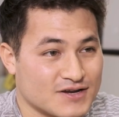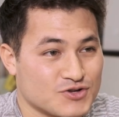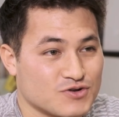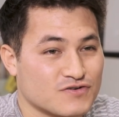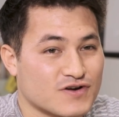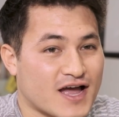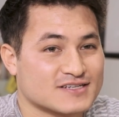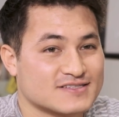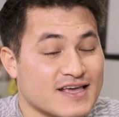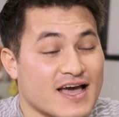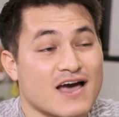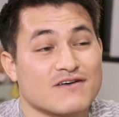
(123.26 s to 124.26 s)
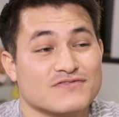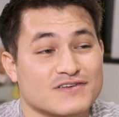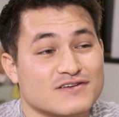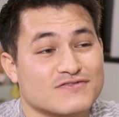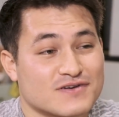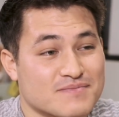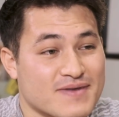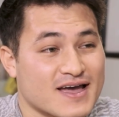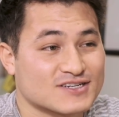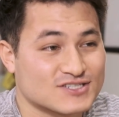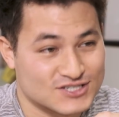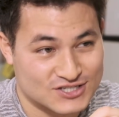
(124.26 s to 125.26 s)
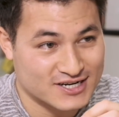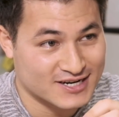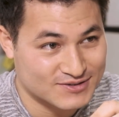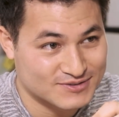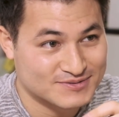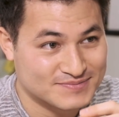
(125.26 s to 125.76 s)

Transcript: I knew you as the Haffy from Max's channel.